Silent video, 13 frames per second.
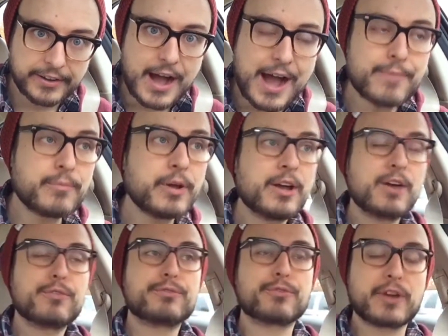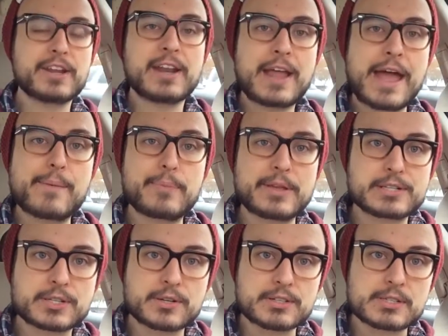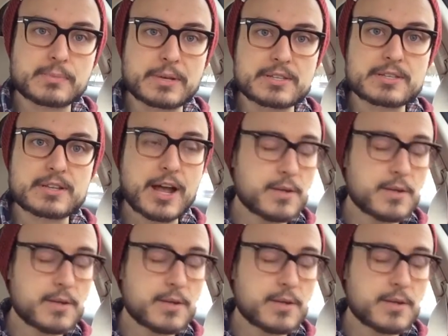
I'm freaking happy it's Christmas.